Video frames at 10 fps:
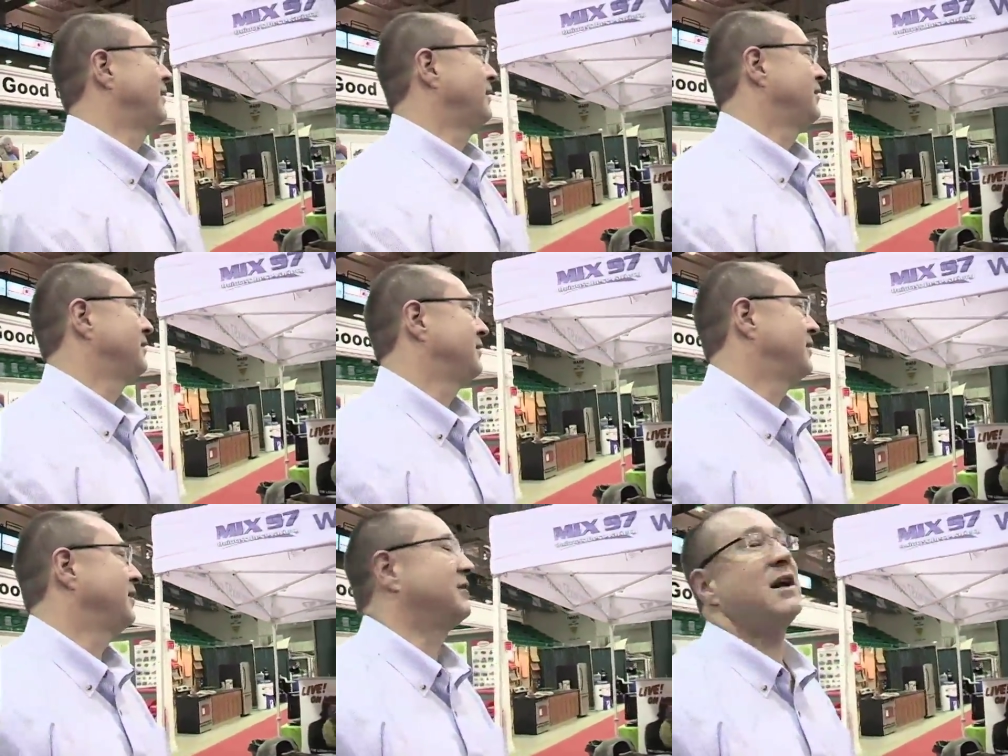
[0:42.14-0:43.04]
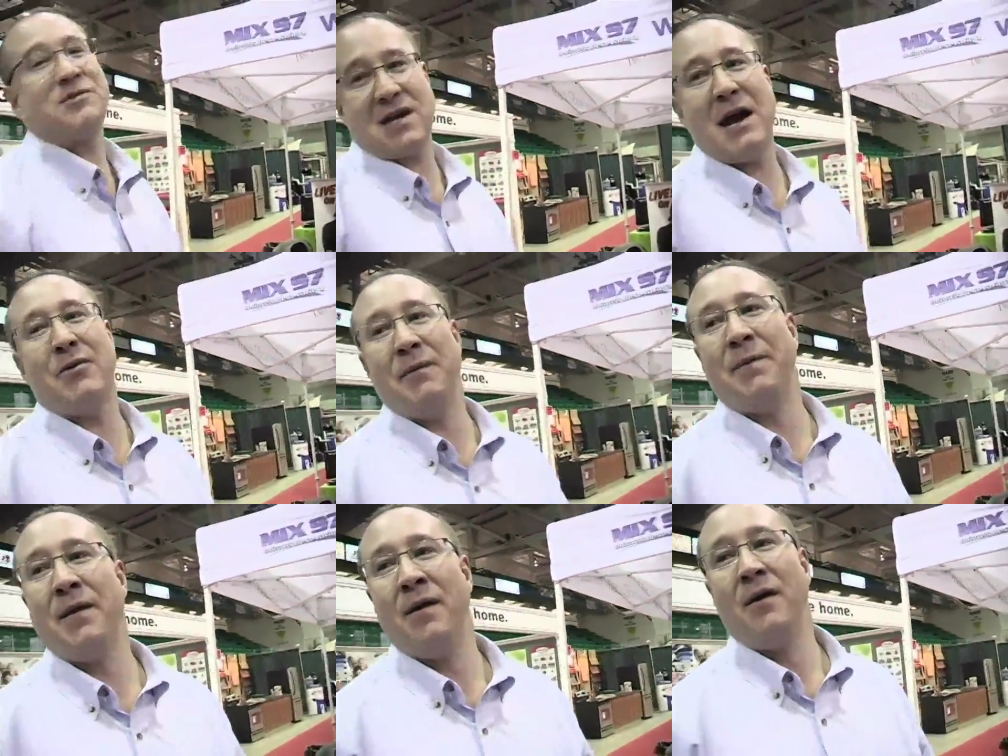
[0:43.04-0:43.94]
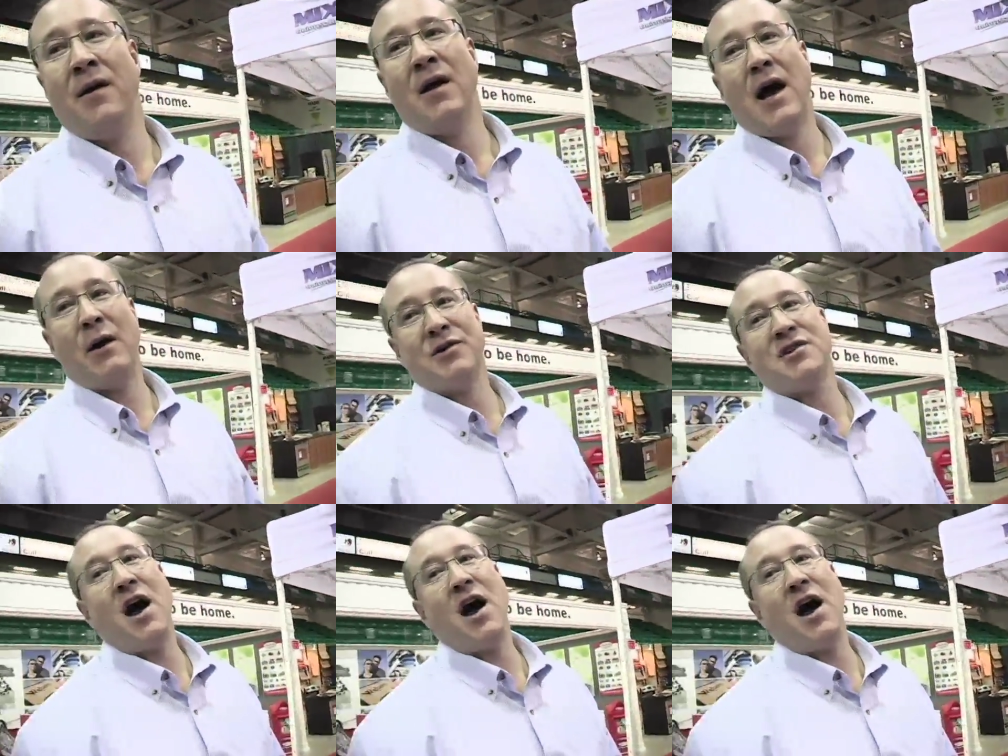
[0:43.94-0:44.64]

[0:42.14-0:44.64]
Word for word: James Cameron. James Cameron. I was